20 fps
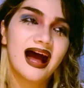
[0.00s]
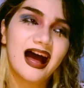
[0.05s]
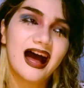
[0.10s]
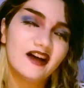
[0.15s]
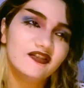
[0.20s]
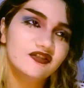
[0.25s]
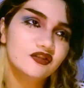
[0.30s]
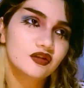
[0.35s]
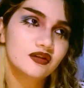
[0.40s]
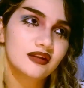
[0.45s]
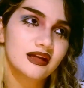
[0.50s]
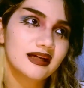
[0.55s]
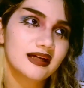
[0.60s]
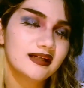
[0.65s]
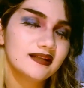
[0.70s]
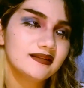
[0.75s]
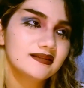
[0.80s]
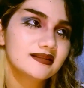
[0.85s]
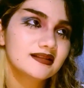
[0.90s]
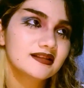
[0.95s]
After
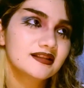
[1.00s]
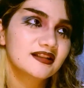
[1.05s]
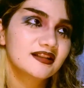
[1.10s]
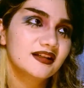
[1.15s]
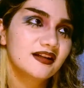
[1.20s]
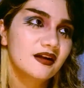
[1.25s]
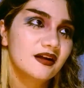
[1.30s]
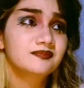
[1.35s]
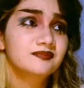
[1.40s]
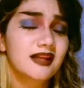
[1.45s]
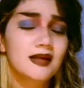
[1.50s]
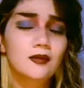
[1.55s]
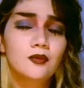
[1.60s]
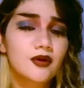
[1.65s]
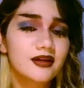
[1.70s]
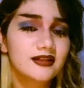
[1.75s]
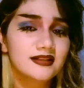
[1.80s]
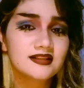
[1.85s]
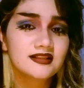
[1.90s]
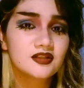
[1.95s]
that, it
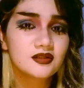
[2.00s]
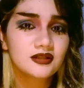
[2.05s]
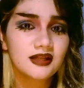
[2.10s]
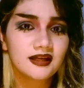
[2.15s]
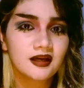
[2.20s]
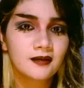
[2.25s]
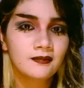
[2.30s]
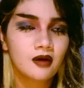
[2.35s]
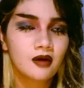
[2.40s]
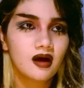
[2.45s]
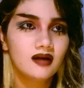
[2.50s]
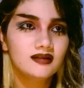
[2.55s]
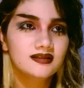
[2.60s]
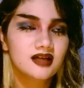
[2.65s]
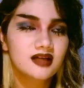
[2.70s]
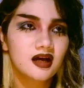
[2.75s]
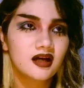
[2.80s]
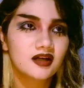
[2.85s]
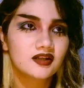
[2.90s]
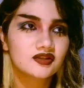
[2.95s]
went into like a
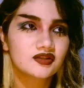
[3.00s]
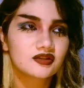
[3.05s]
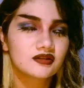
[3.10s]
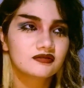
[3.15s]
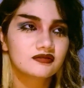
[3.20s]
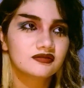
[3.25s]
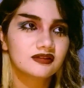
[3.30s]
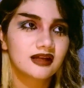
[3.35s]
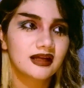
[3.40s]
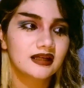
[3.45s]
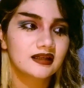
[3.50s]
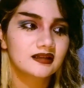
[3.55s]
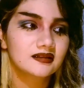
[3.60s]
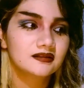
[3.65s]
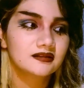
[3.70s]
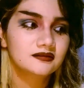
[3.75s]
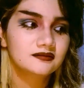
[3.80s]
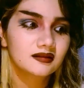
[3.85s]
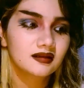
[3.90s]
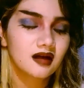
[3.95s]
montage of like
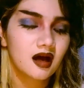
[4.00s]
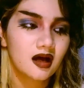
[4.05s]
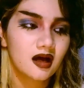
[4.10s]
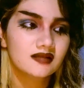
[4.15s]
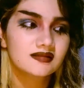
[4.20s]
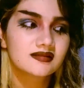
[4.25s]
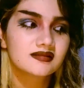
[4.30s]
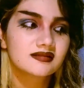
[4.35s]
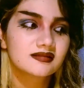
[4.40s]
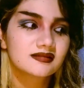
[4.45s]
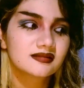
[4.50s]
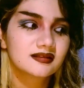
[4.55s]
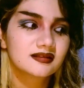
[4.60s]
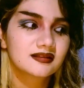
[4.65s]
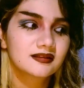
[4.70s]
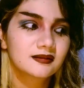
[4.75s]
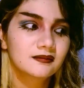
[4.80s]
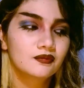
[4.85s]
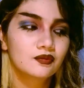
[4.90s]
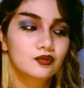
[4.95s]
us
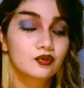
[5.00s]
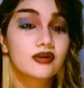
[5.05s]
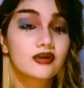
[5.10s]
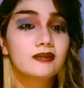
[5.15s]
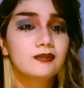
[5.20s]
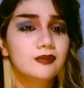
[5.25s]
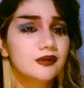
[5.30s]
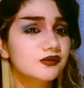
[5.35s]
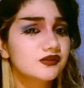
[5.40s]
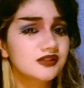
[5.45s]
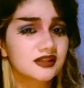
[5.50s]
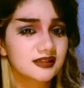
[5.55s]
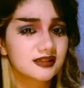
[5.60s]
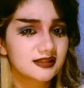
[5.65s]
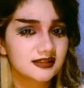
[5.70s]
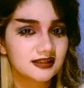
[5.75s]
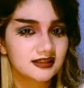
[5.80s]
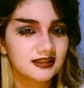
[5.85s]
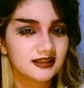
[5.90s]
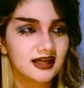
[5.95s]
rebuilding the
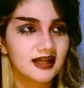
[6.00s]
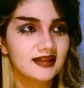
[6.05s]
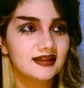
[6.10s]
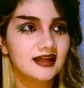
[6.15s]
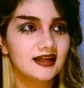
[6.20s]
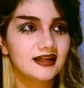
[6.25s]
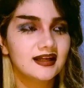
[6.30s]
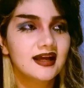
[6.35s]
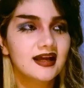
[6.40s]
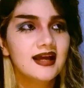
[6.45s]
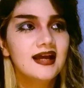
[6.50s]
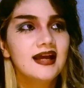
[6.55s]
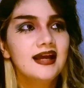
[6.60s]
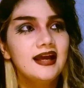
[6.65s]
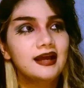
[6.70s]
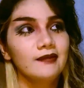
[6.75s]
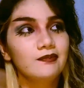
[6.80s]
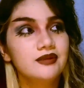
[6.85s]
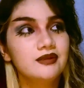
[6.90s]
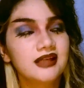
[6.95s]
city, and then
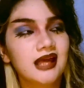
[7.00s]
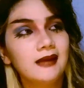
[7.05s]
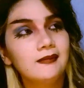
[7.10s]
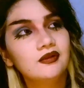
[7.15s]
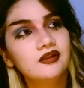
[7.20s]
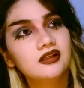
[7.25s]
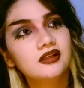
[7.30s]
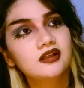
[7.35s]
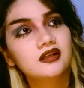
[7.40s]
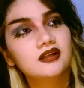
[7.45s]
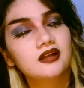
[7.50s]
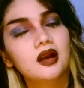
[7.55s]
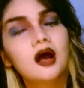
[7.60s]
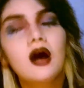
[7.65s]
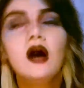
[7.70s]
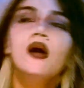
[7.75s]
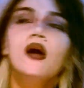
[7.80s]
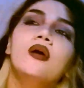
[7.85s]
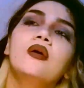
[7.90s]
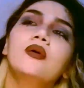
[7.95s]
it became clear that,
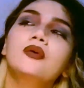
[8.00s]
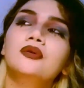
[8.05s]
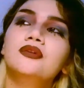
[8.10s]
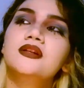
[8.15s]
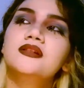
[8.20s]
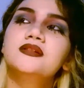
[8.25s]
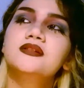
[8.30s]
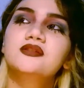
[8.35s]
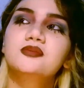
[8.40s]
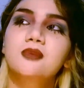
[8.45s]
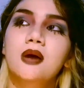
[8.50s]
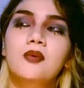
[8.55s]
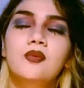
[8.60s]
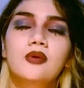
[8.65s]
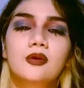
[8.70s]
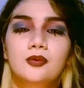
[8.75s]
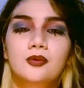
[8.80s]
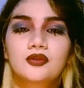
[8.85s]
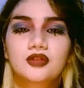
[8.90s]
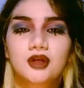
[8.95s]
oh, this is why we
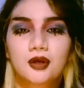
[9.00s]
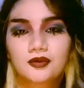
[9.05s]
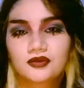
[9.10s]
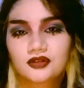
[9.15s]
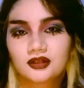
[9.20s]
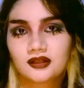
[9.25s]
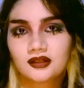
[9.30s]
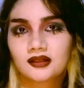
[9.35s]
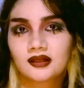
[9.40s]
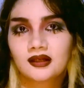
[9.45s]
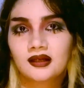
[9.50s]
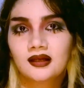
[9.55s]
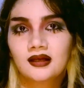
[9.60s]
were chosen,